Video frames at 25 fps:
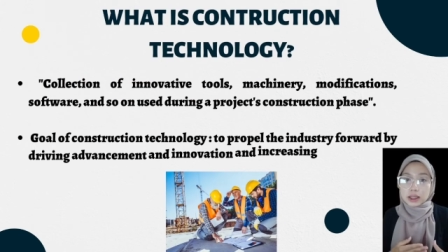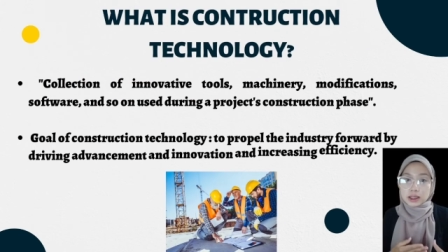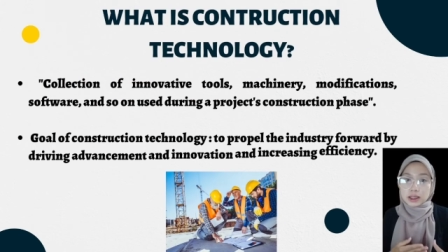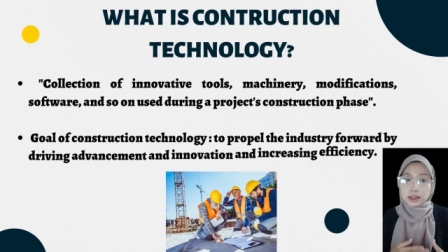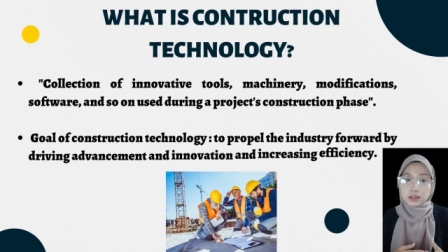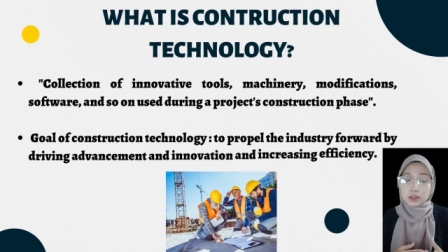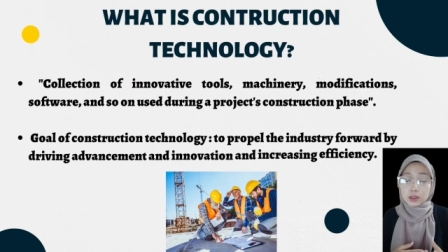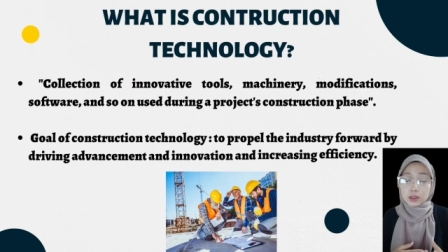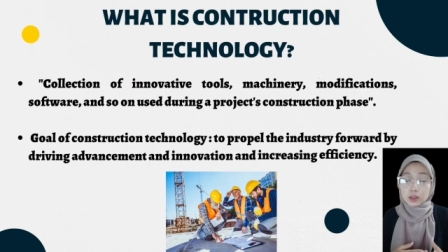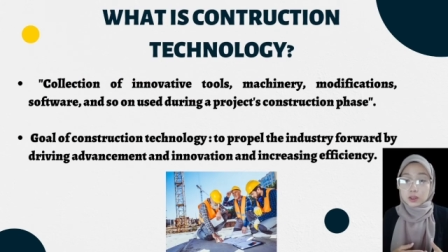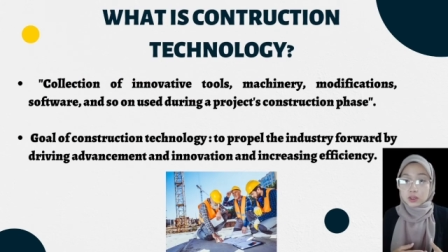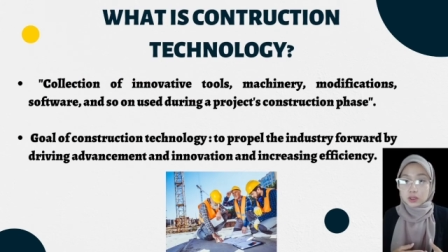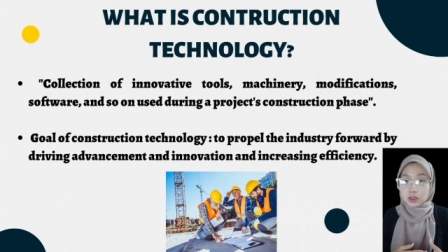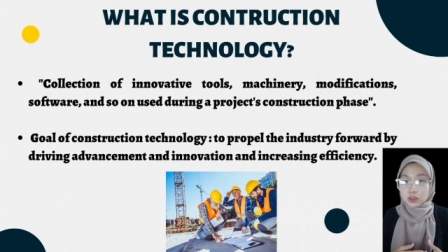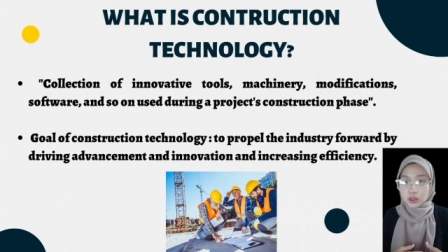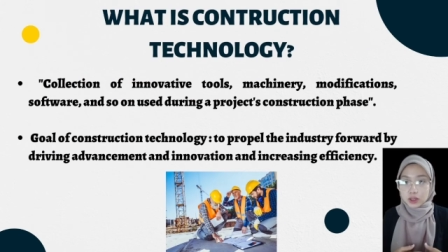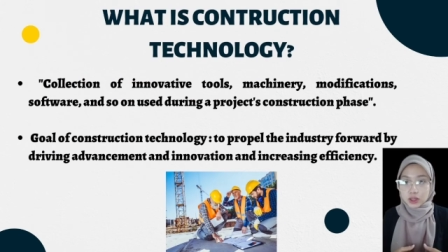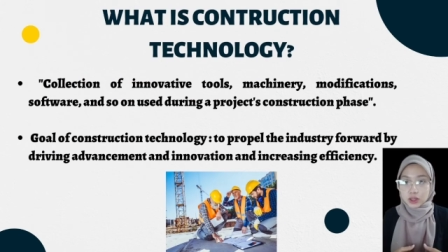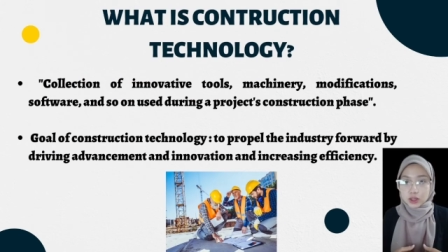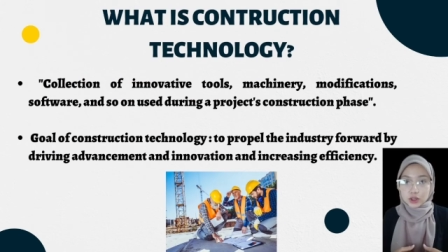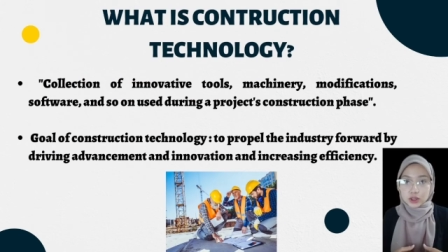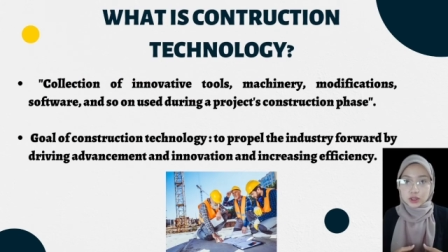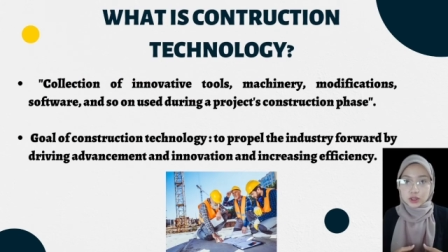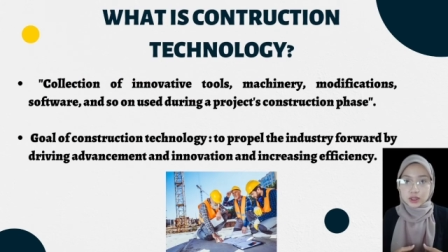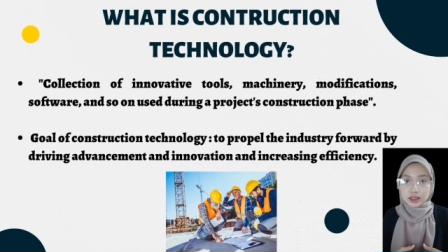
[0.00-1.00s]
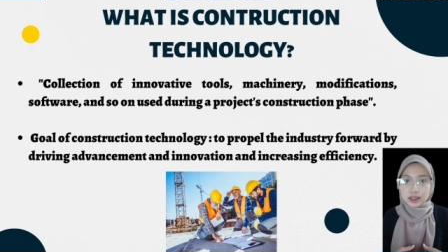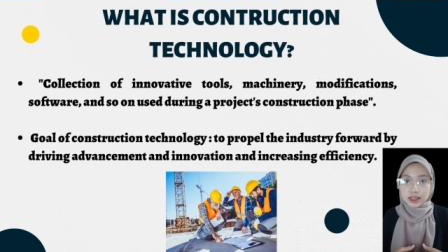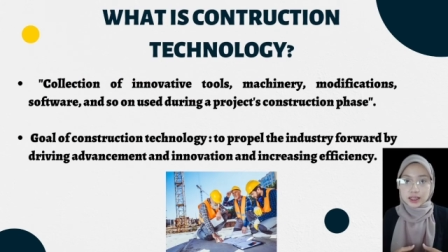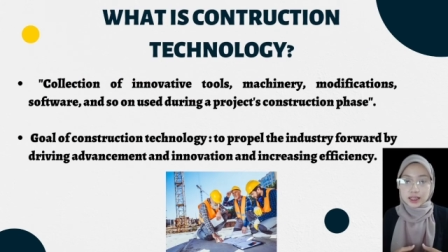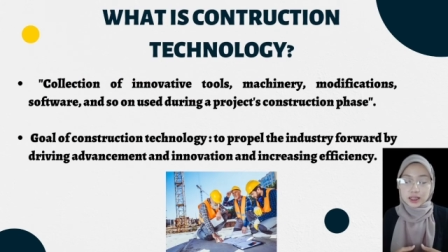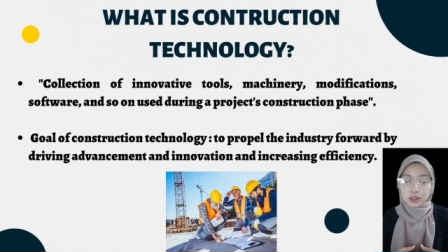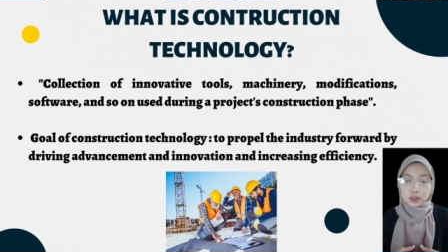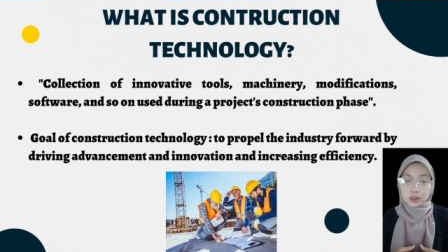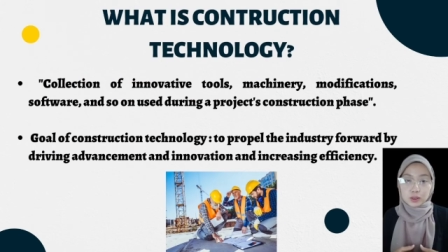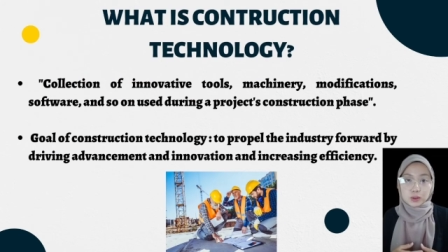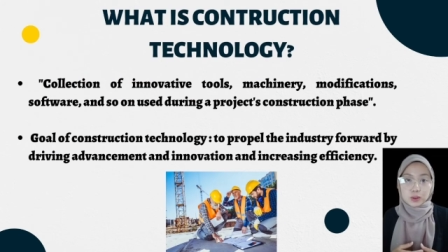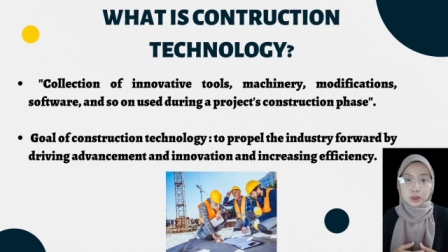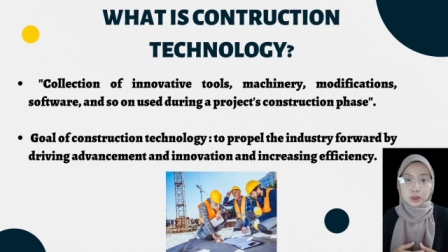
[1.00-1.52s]
is construction
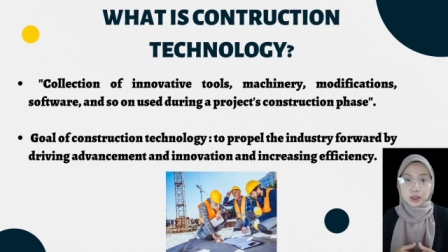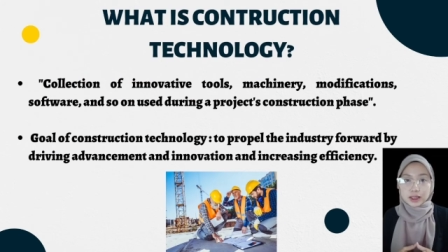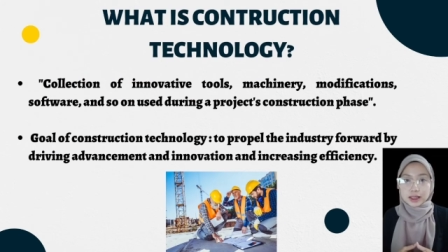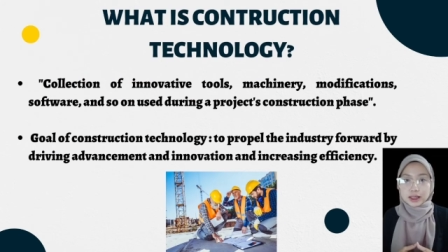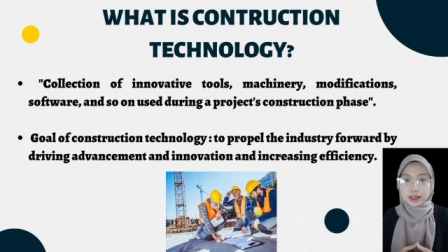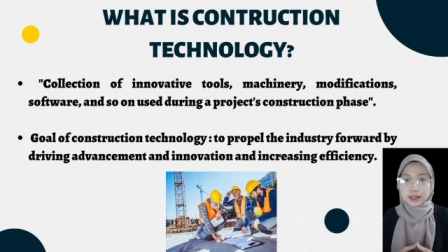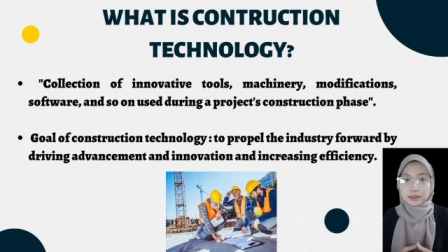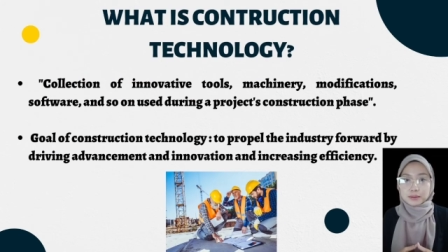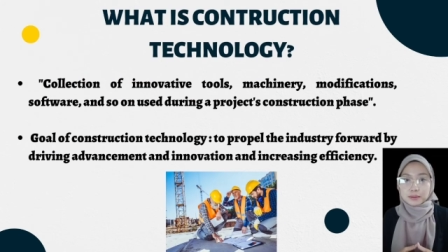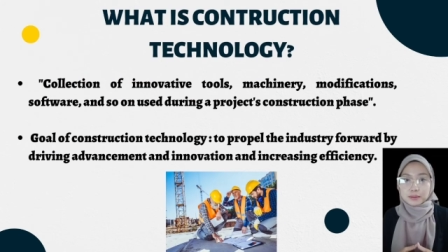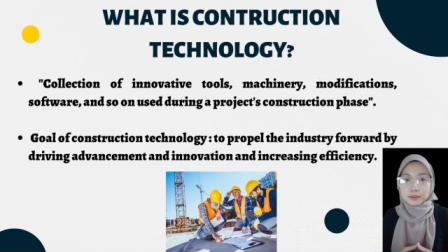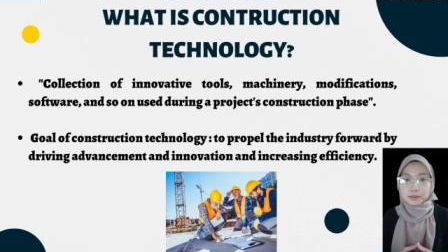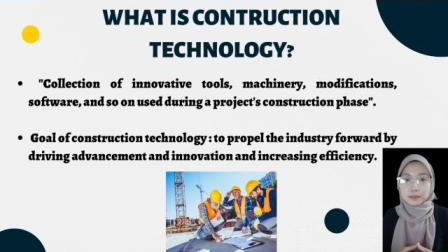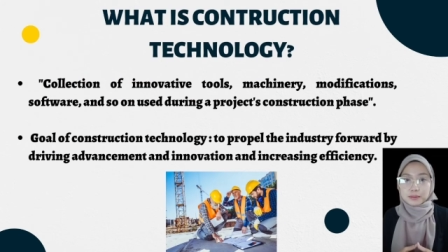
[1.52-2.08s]
technology.